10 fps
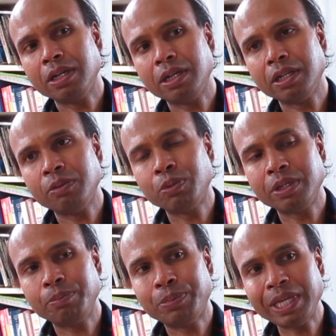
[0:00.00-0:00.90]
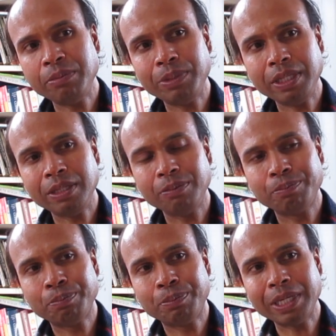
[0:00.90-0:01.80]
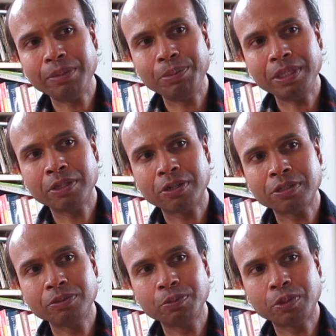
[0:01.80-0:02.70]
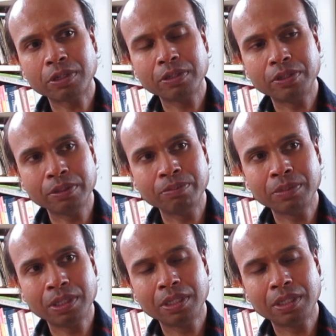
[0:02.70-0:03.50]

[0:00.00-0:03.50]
I want to baby, baby cotton waddle them,